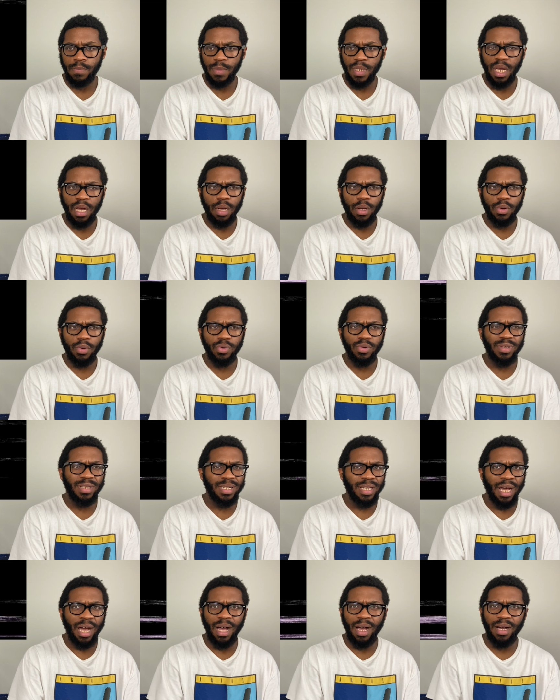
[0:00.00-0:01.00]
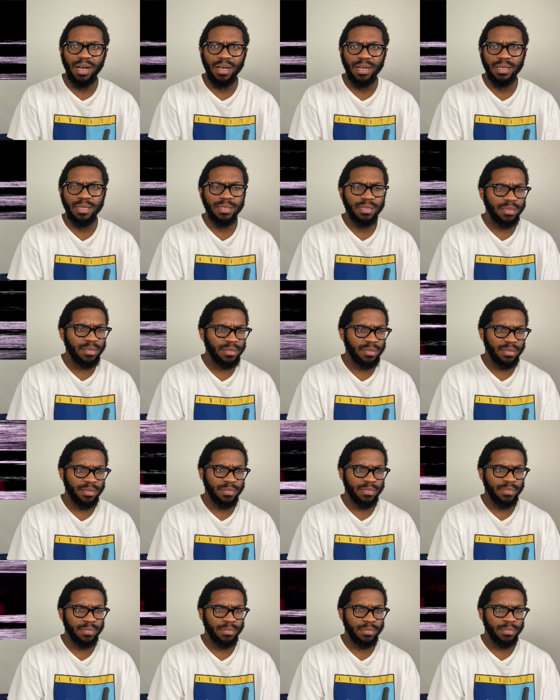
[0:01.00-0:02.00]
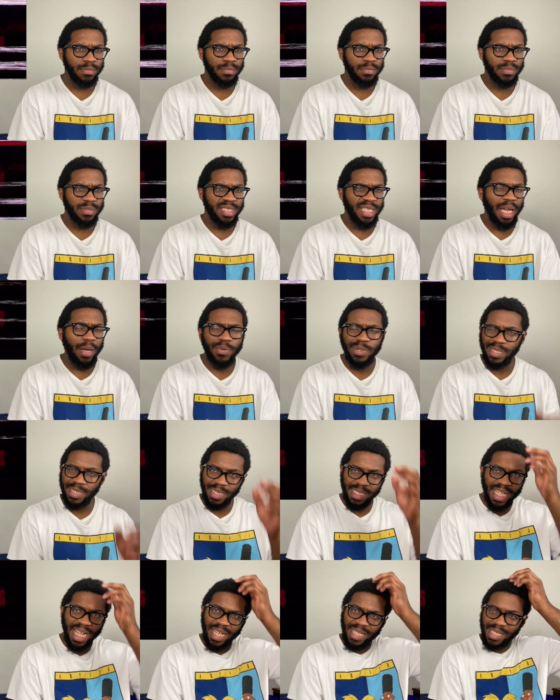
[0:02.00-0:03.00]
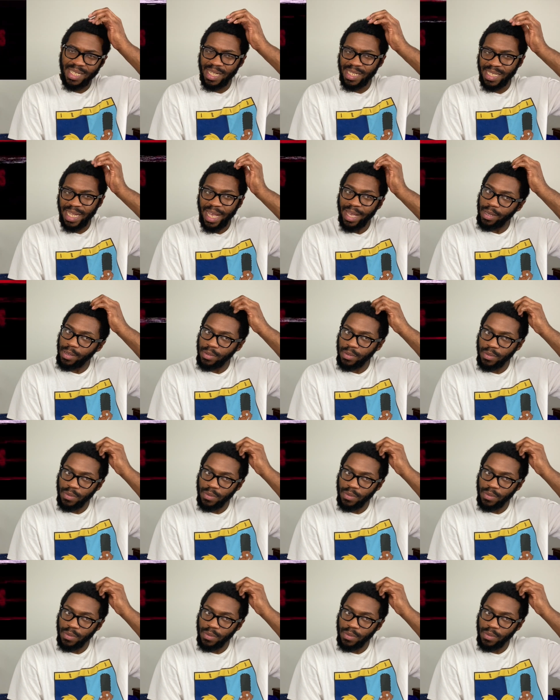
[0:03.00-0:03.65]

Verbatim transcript: I'm looking at. Oh, no. That was sus as hell.